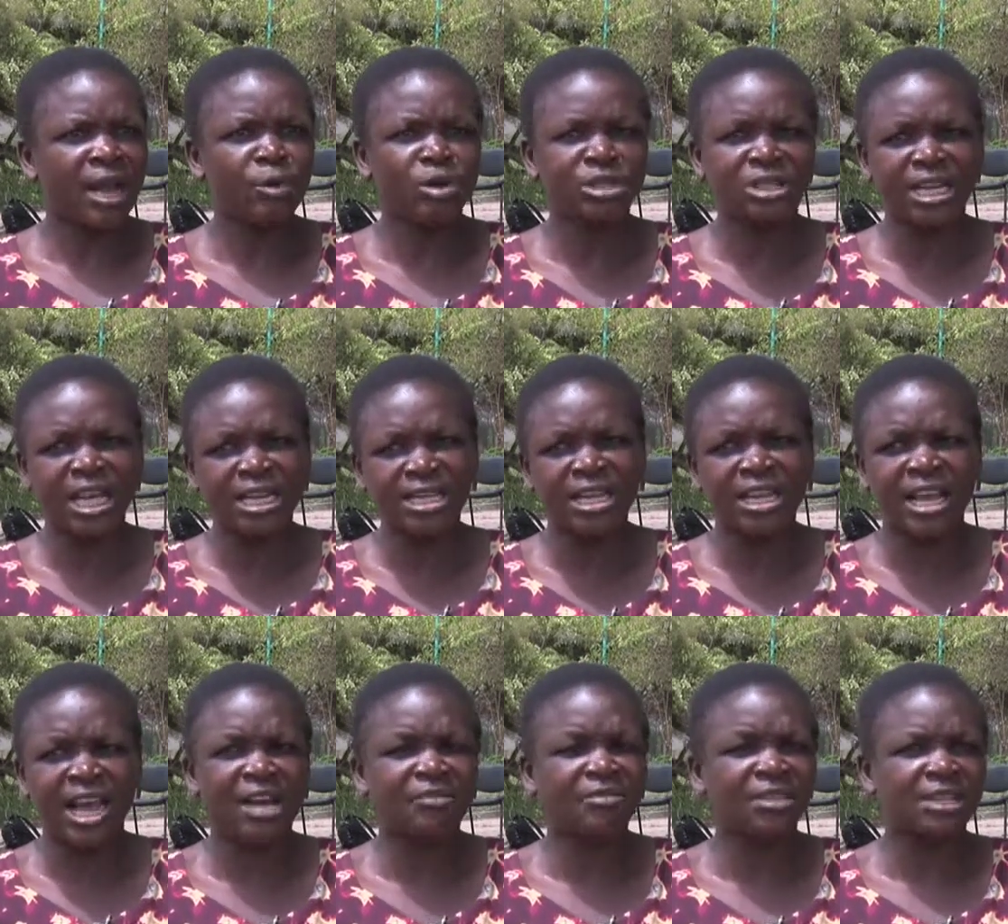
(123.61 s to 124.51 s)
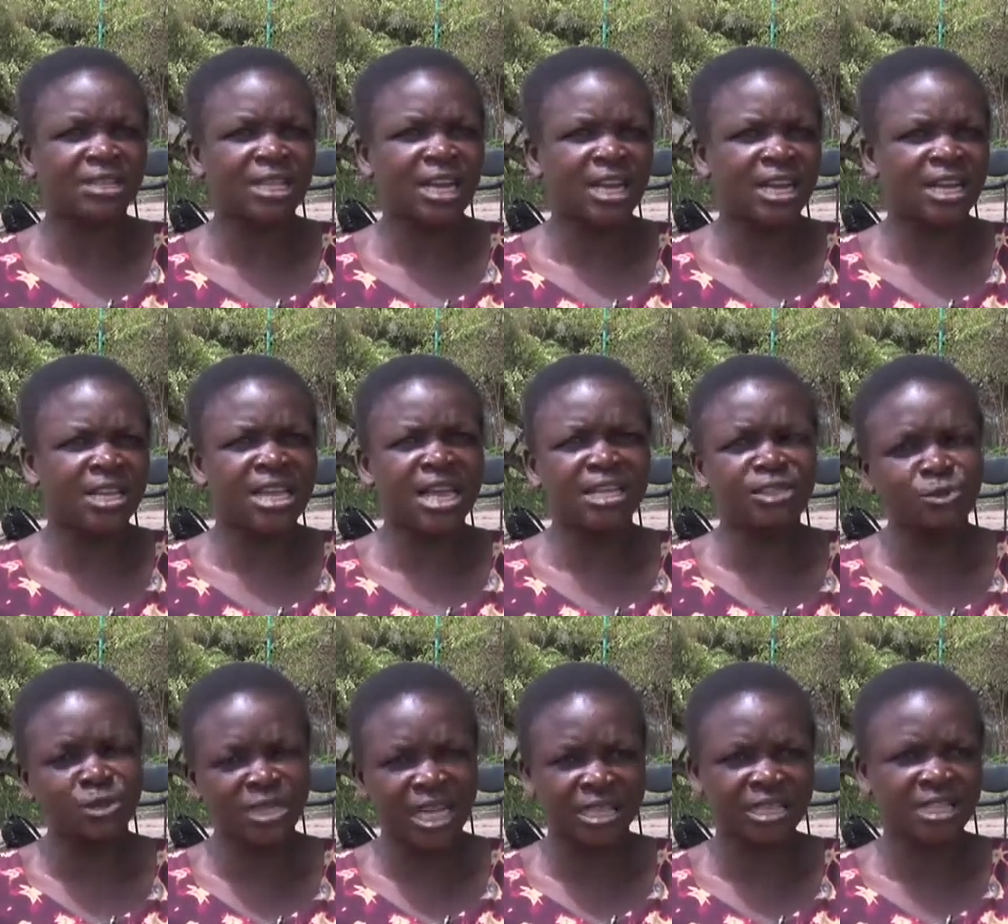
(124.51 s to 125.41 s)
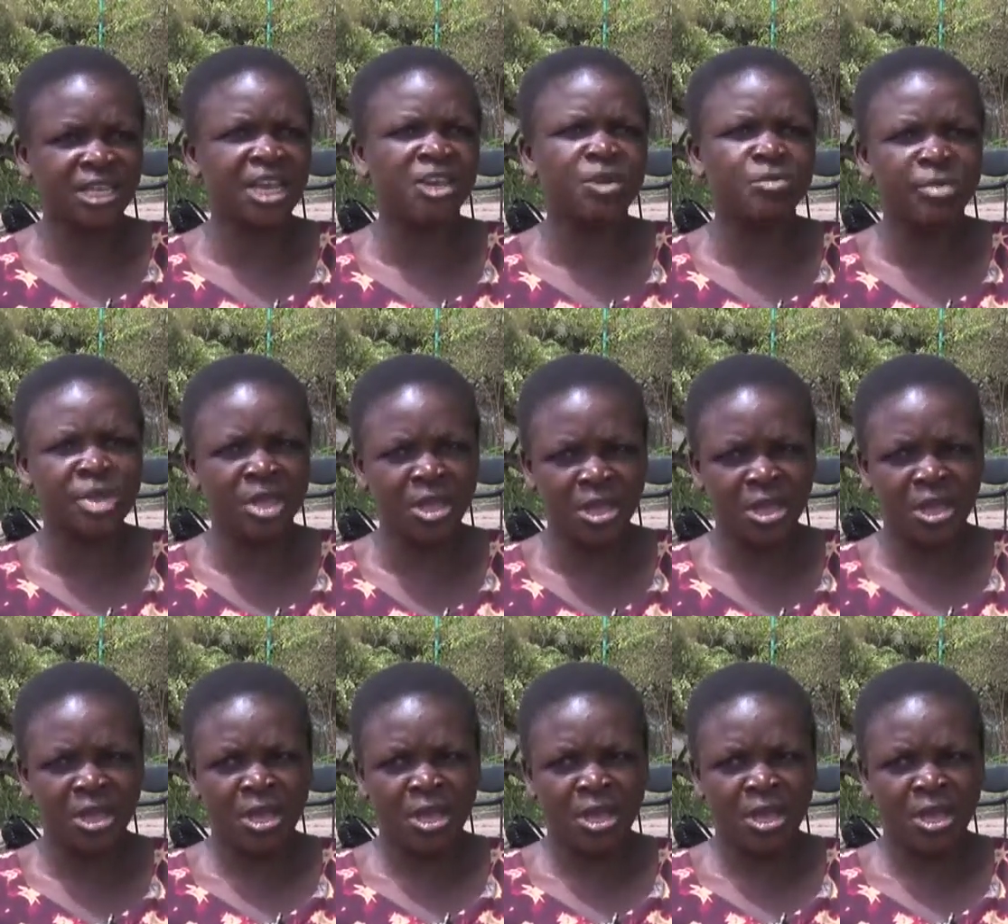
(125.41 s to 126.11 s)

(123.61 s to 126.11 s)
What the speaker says: I was getting half the salary just to sustain me.